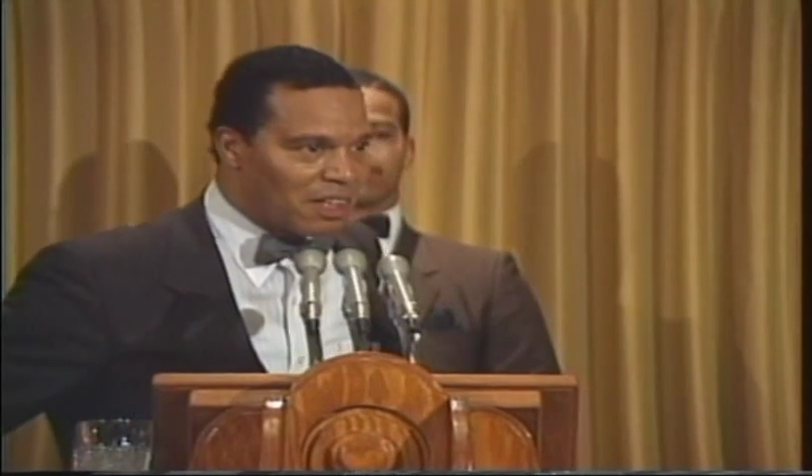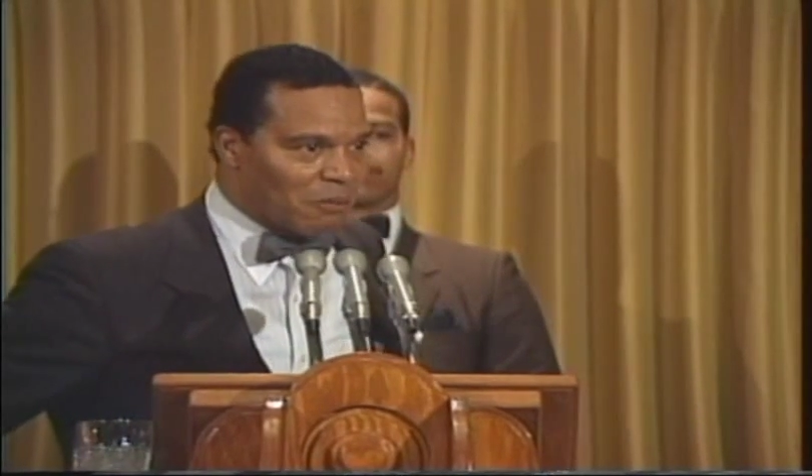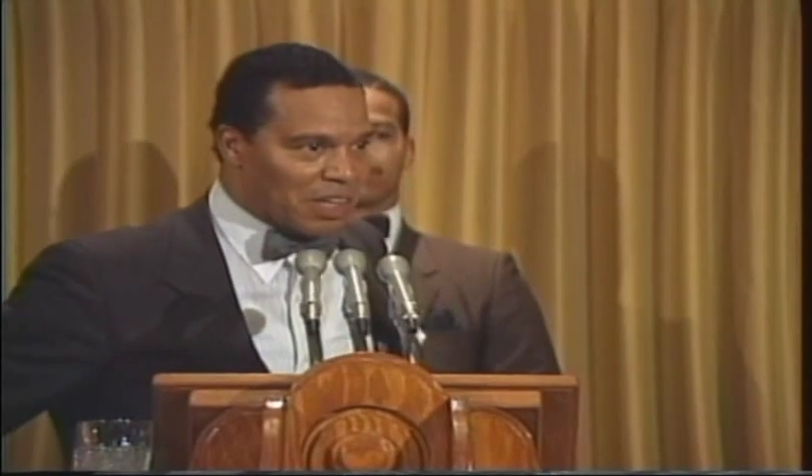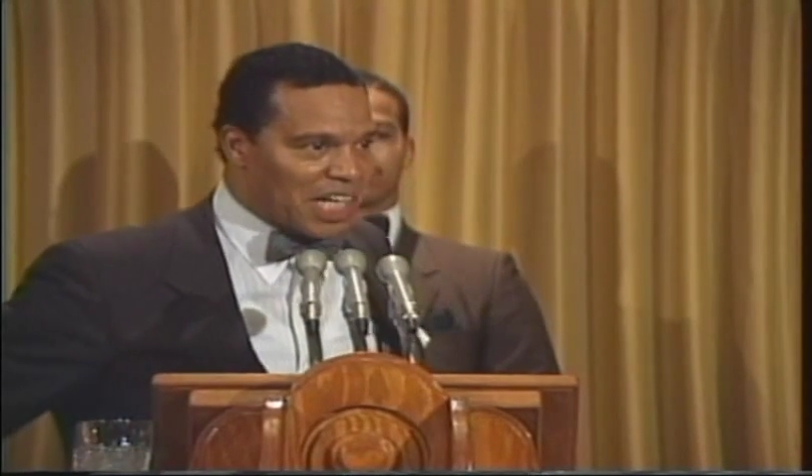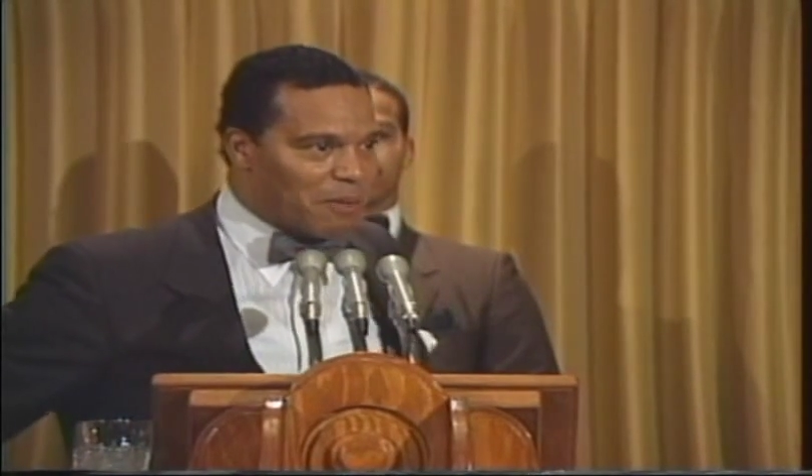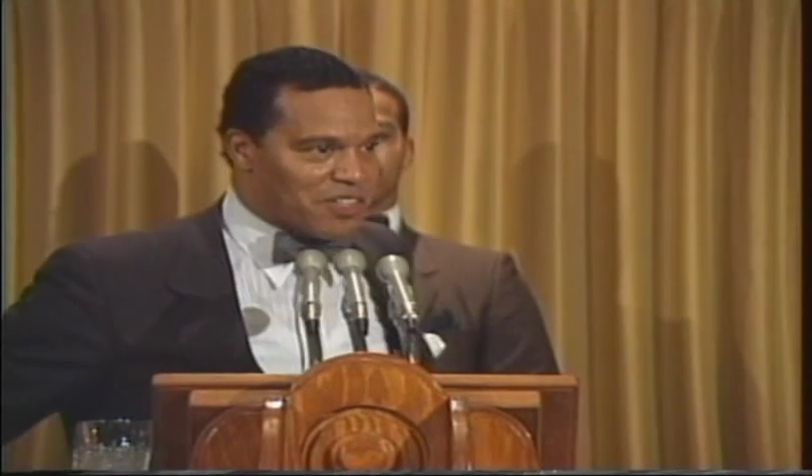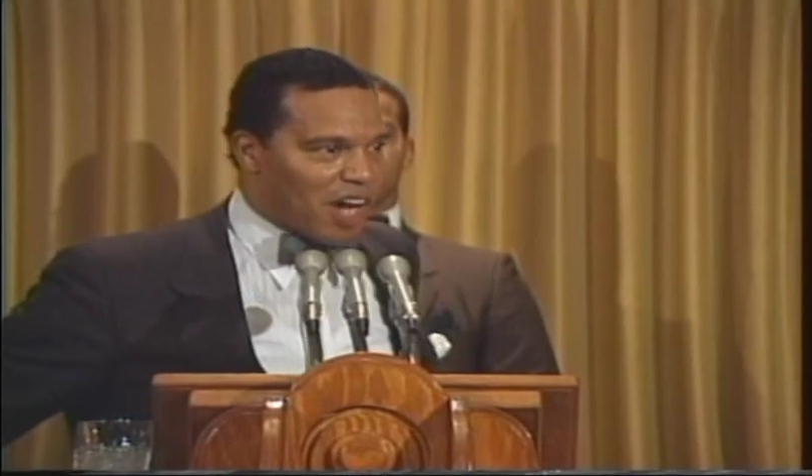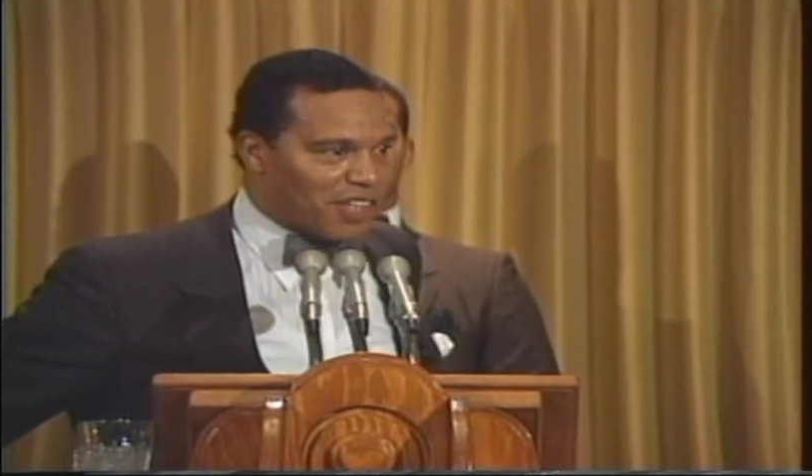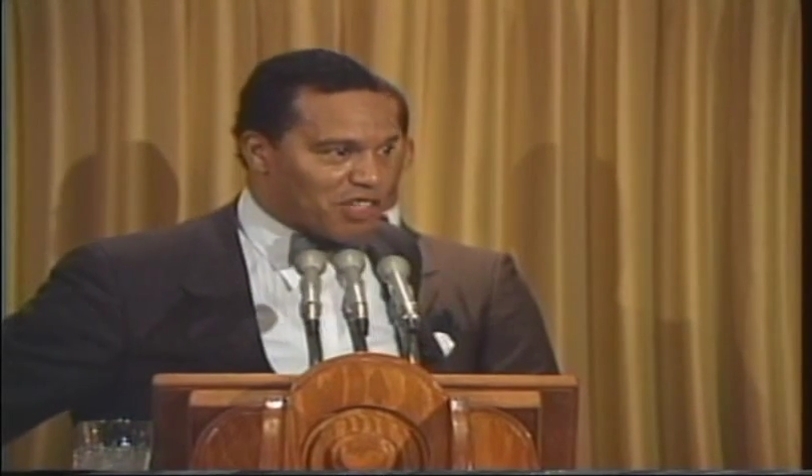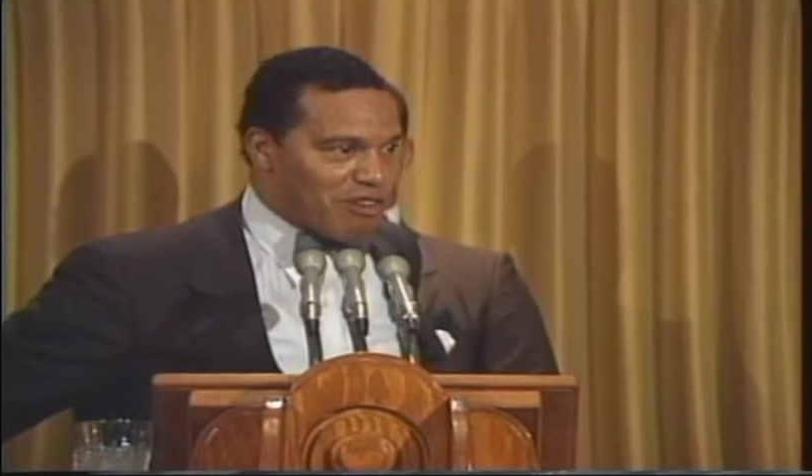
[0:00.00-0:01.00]
When he was
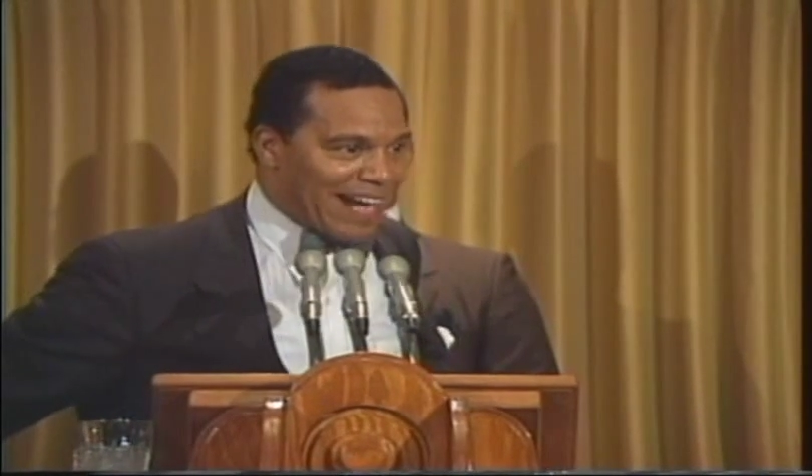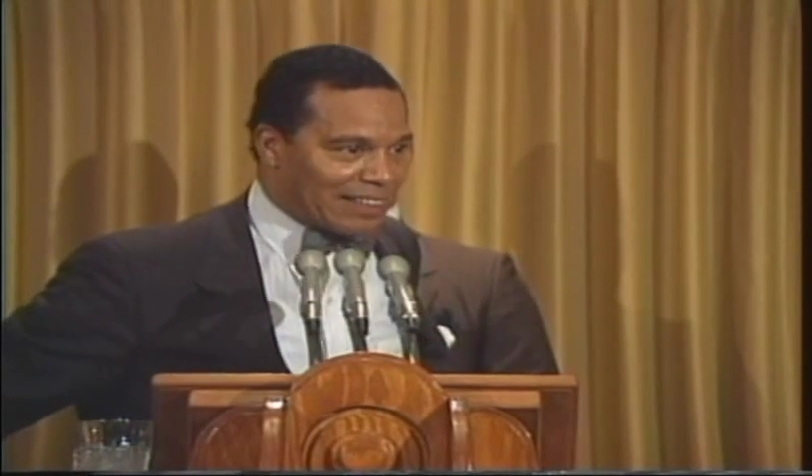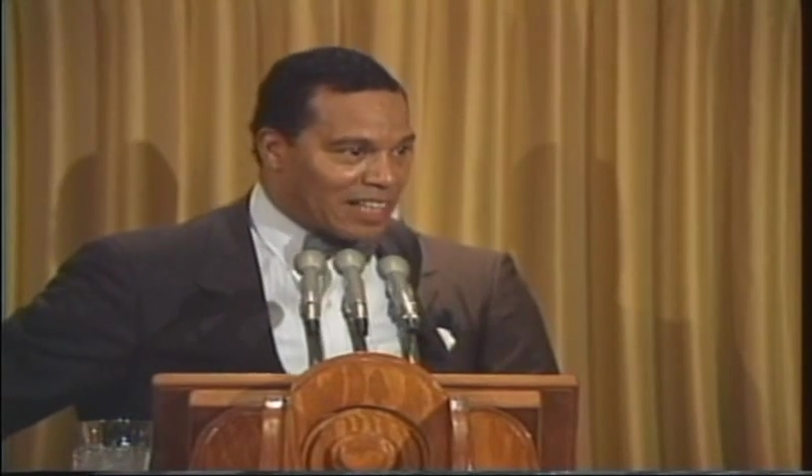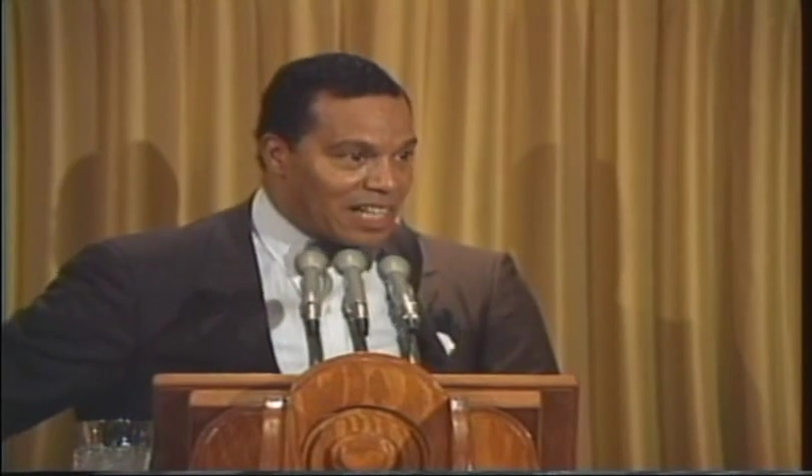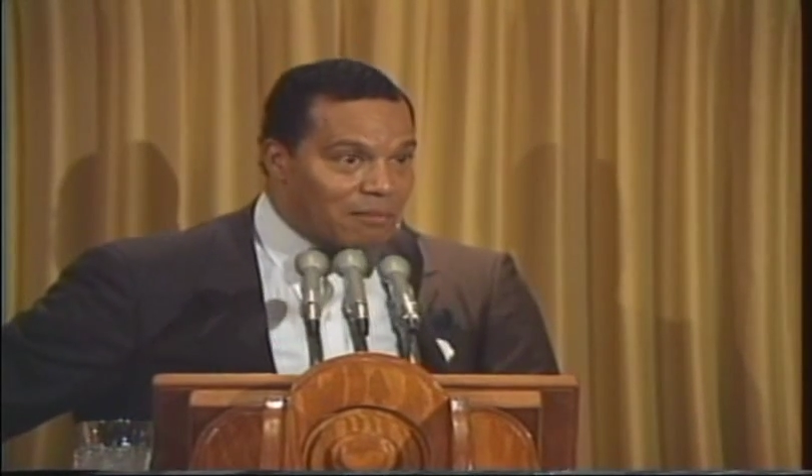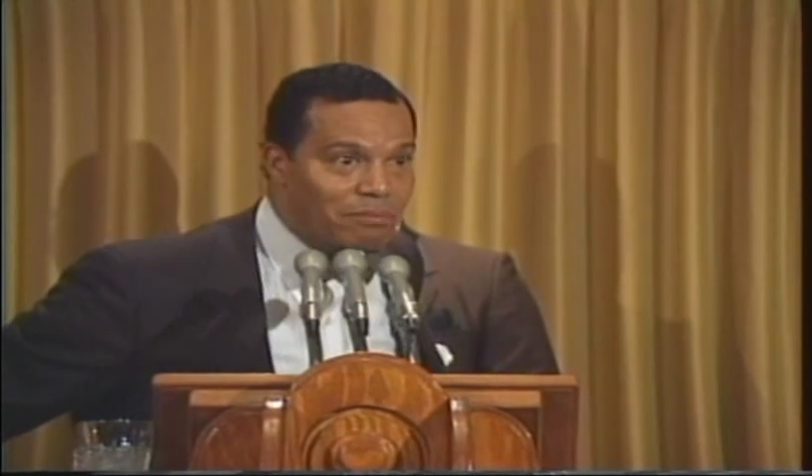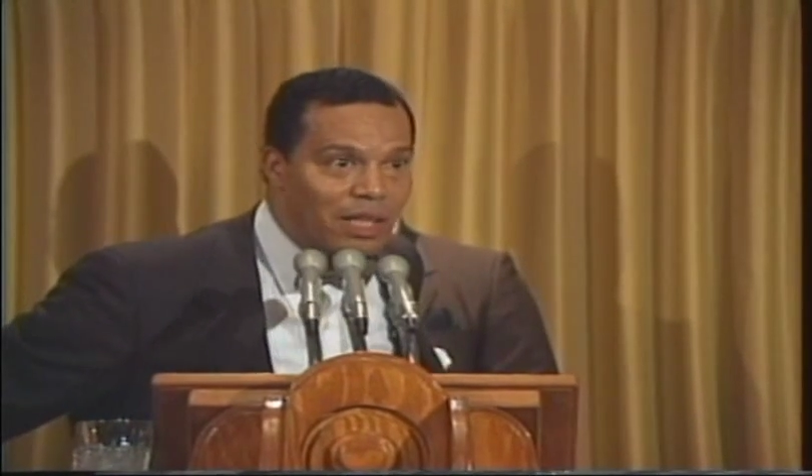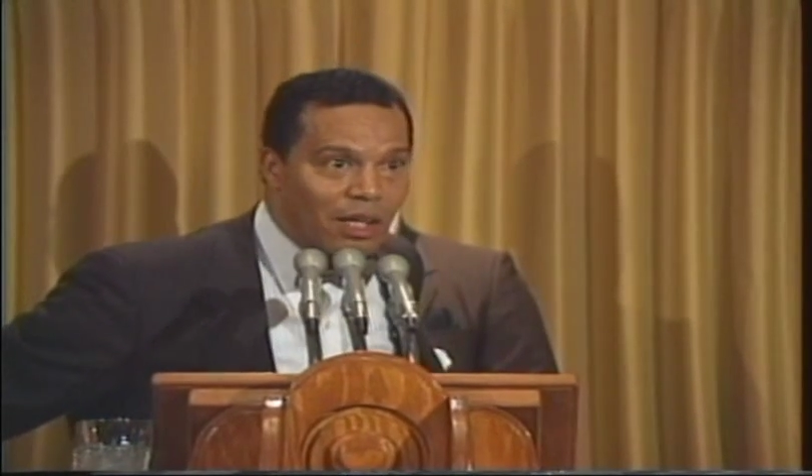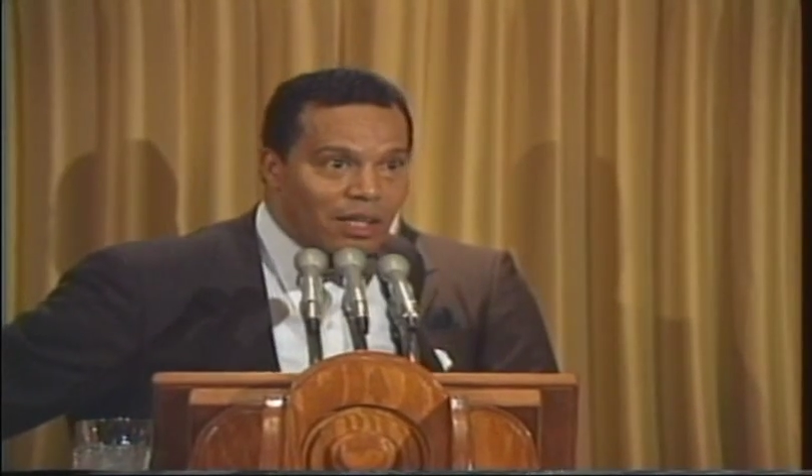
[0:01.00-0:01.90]
on the track team